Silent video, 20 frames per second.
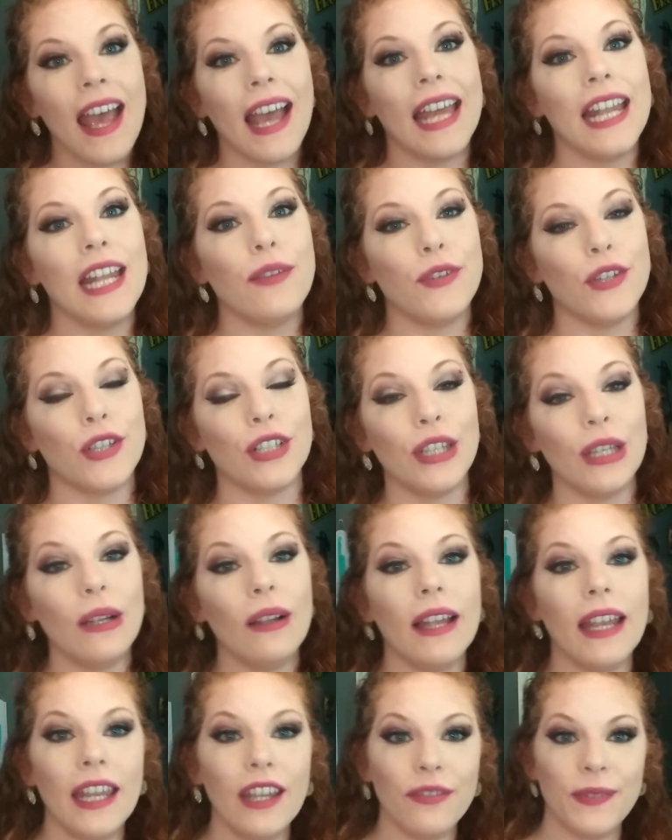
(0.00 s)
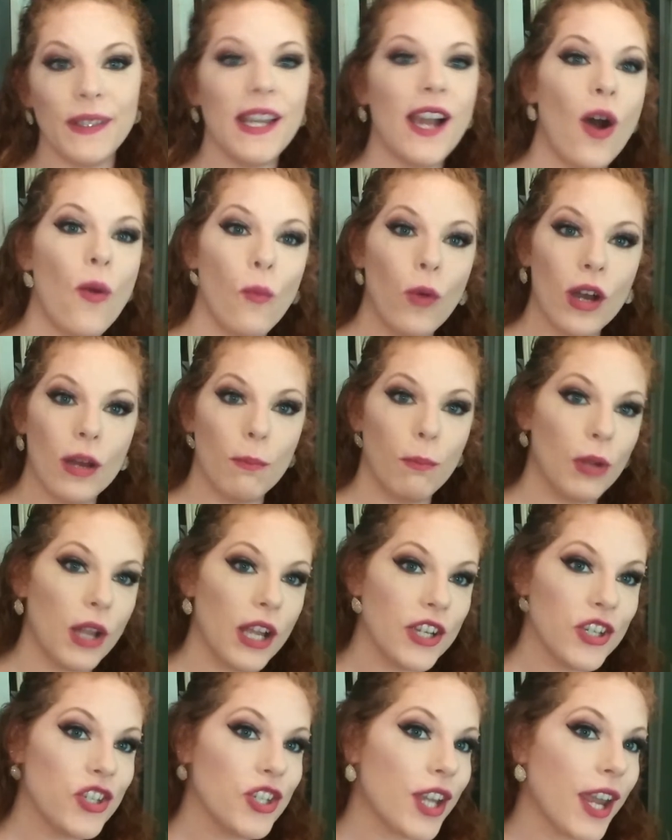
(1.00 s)
And if you're a little iffy on what
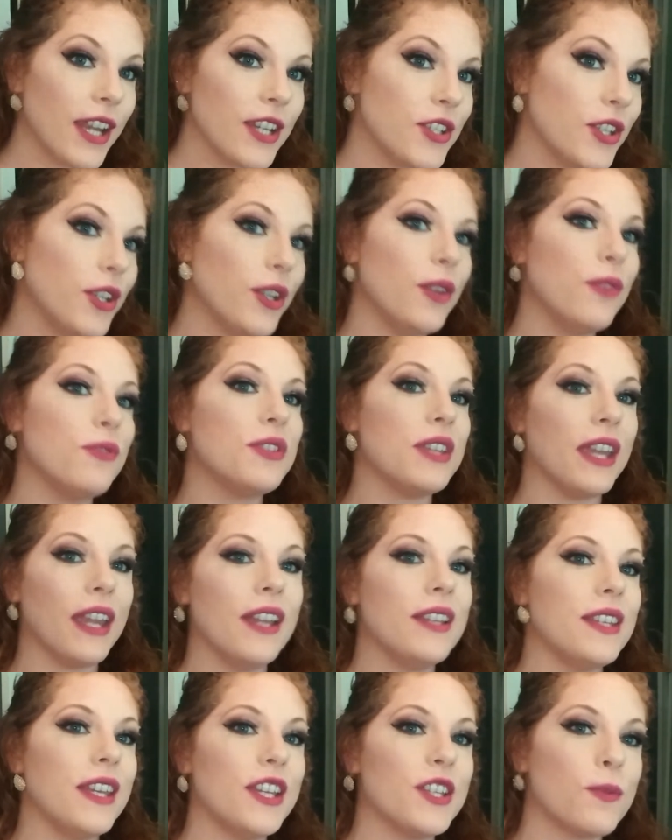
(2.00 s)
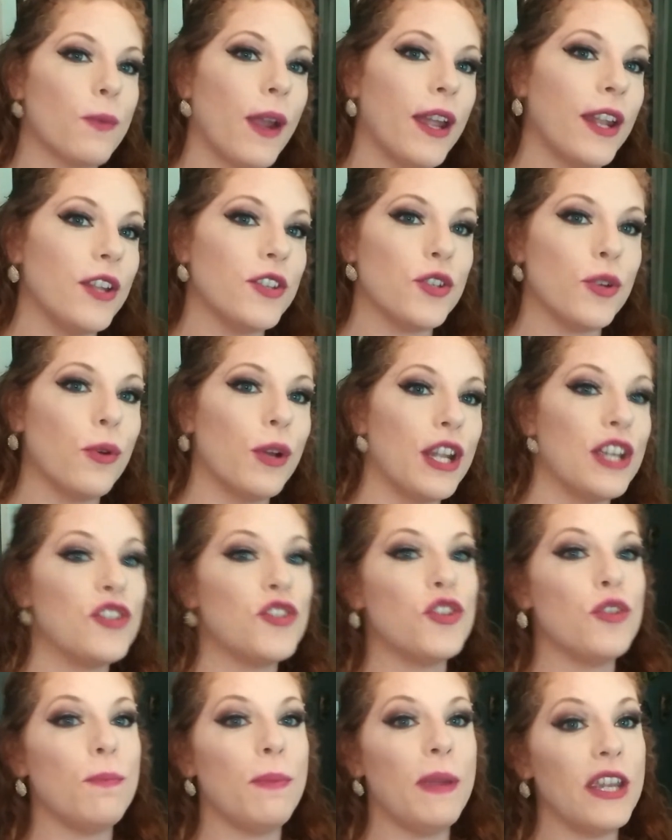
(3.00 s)
blush shade to use, the easiest way to do it is
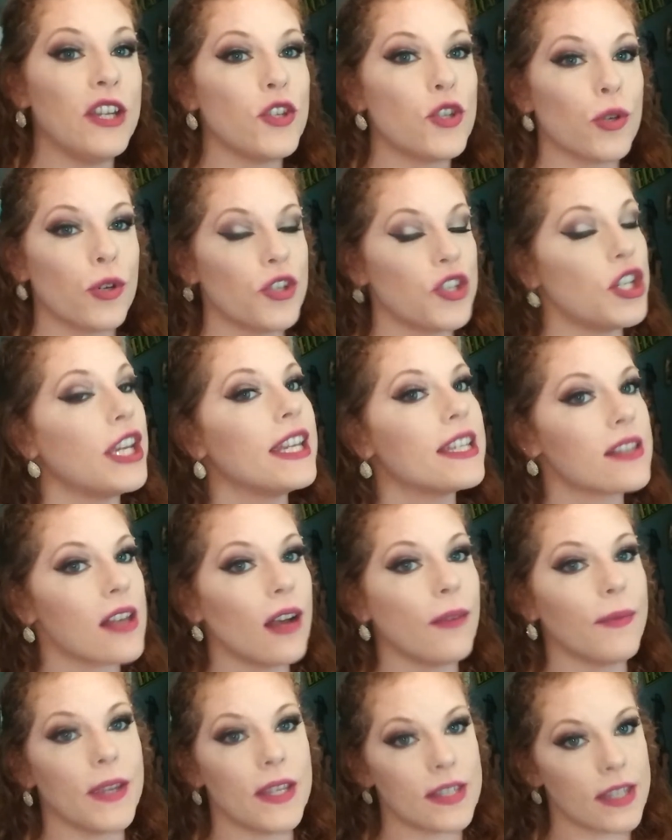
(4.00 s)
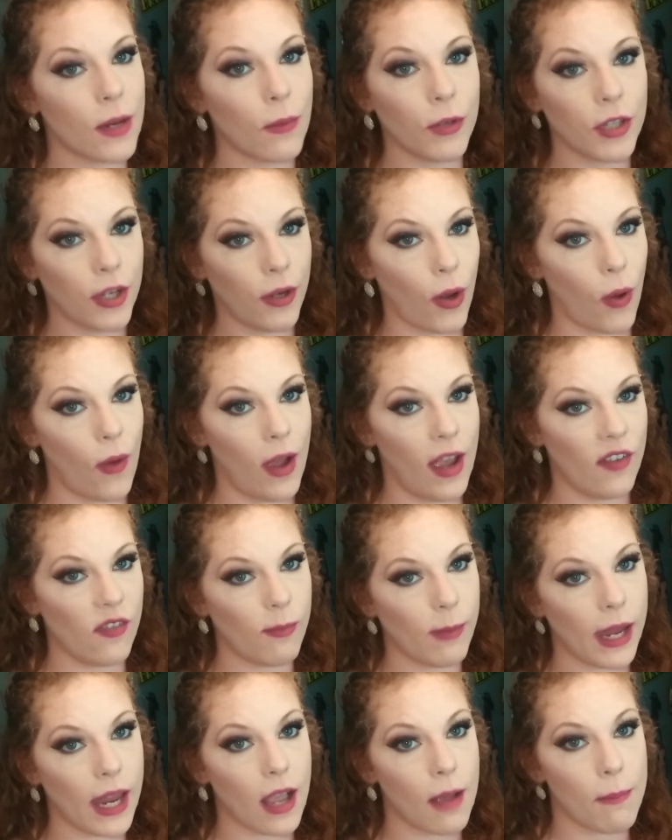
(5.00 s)
to pinch your cheeks, obviously when you don't have
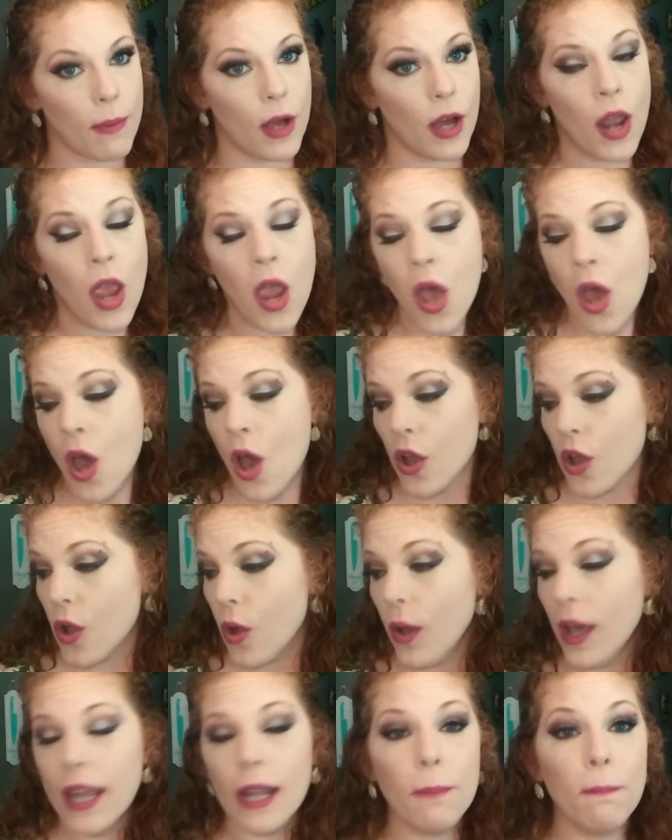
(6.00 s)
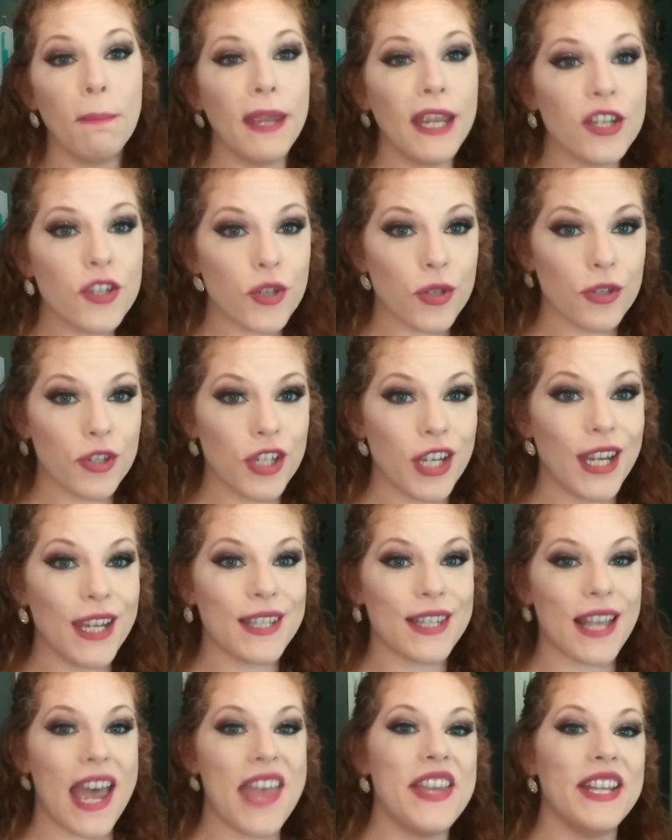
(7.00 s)
makeup on. Go ahead and pinch your
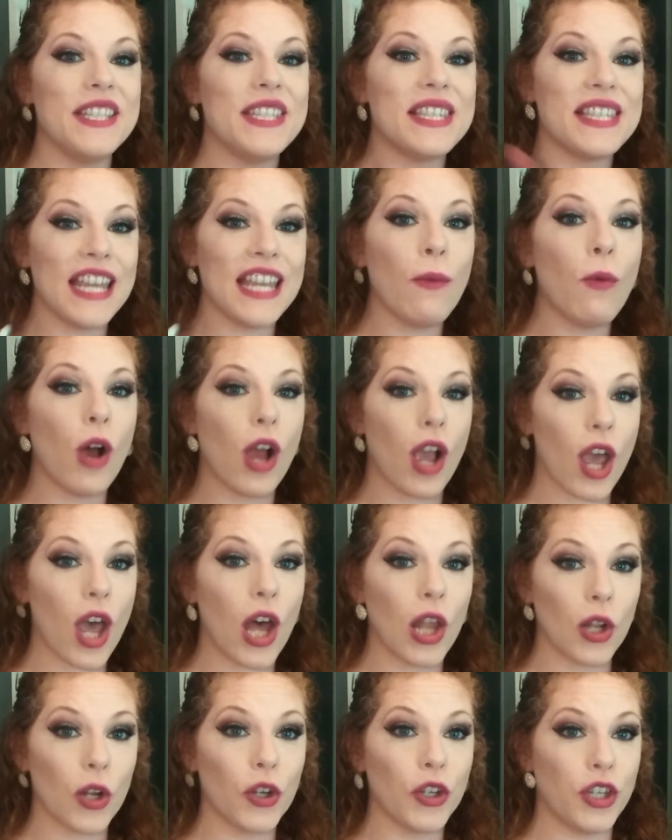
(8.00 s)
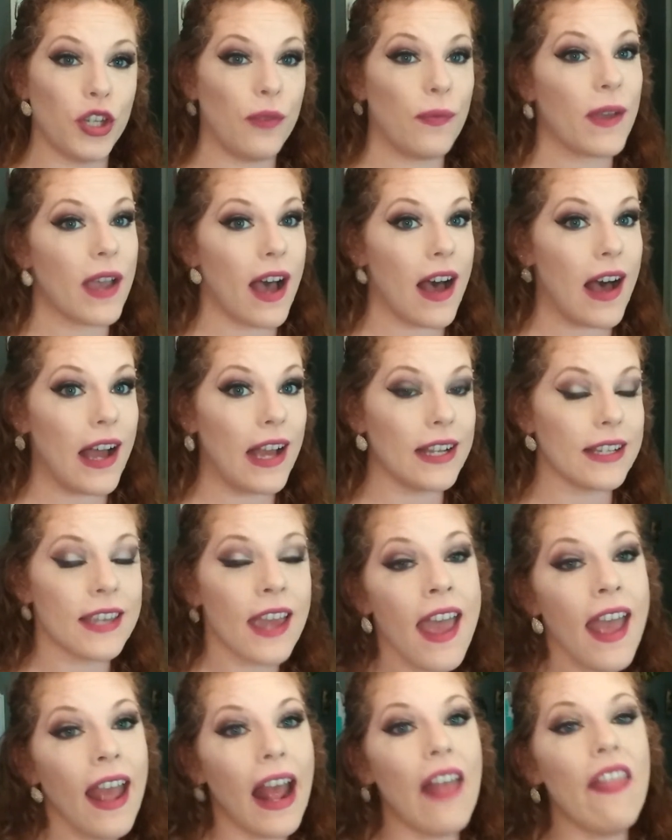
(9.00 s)
cheeks and then see what color you've got,
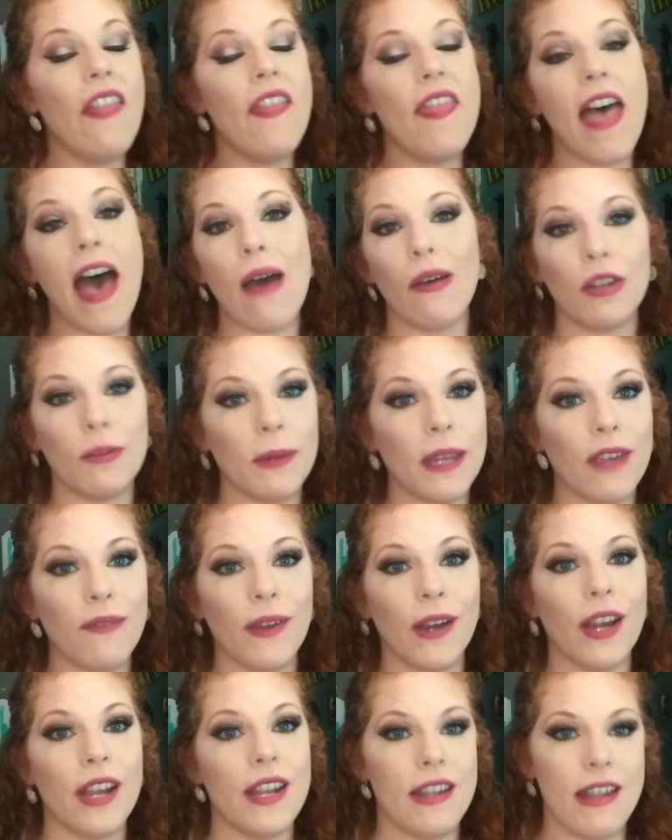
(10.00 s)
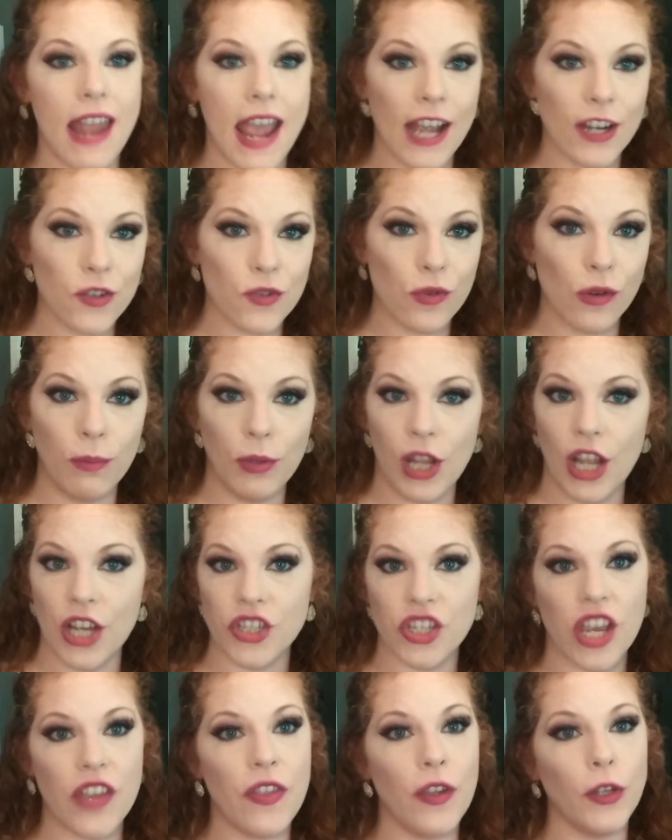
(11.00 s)
and then that would be a very natural
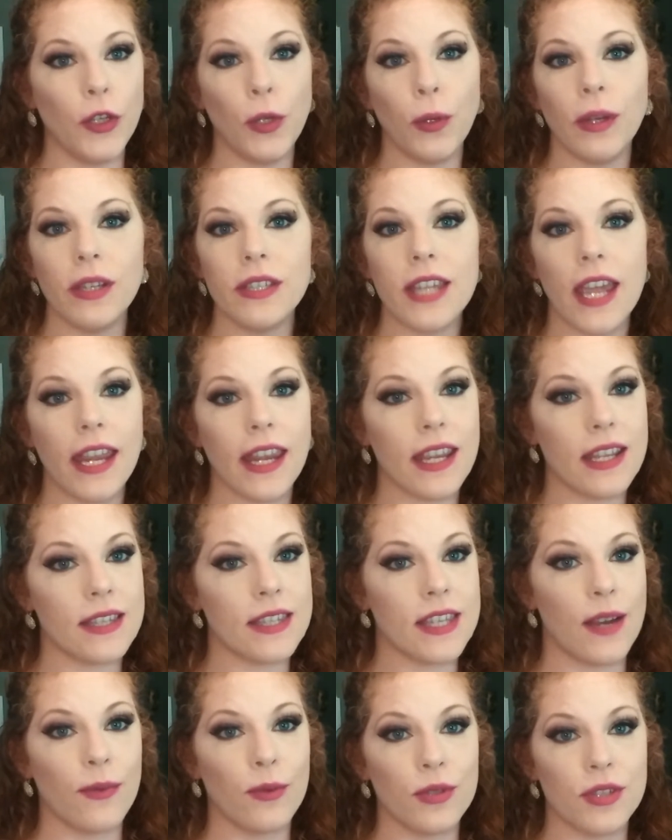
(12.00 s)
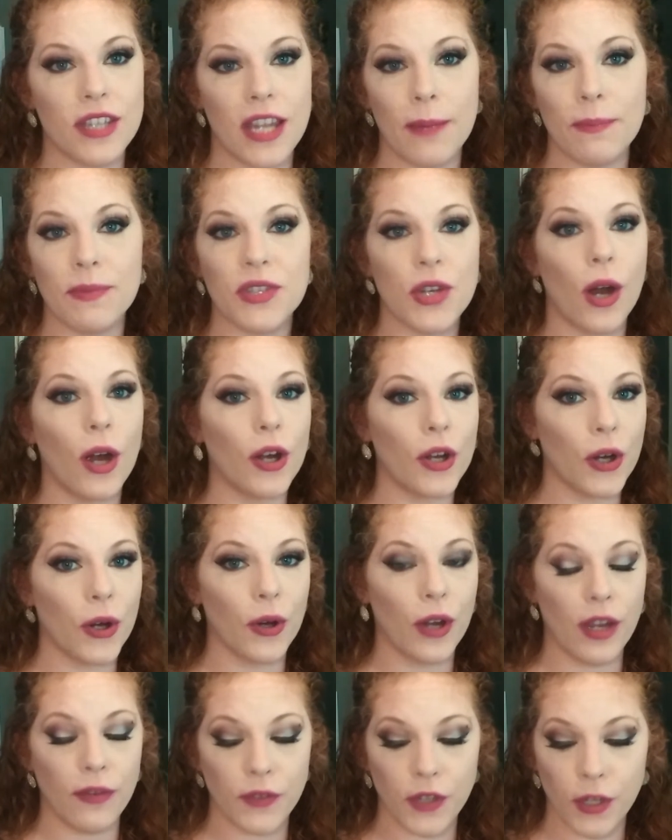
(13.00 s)
blush, and then you can take it several steps
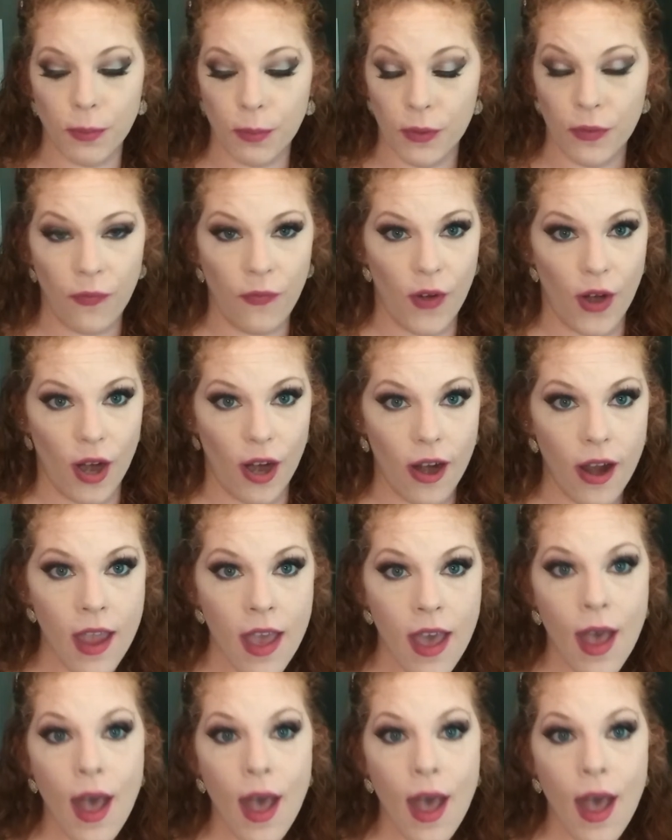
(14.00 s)
darker if you prefer.